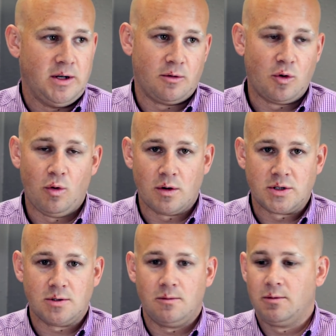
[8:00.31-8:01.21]

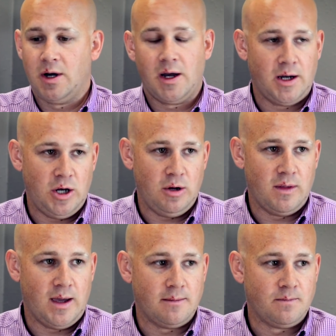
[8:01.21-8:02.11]
courts, we're not going to do
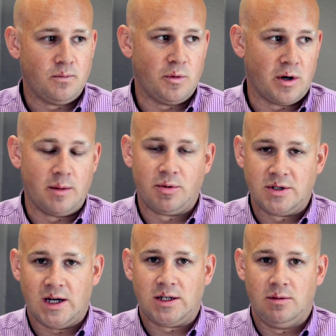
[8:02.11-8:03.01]
that. We're going to
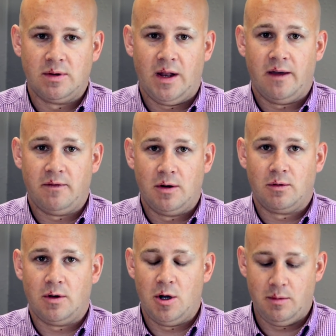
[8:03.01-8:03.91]
protect human life in
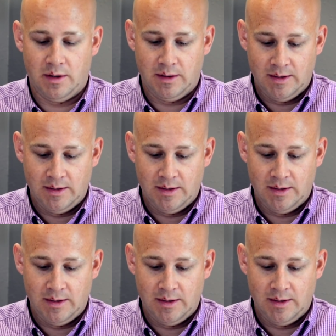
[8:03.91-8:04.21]
Oklahoma.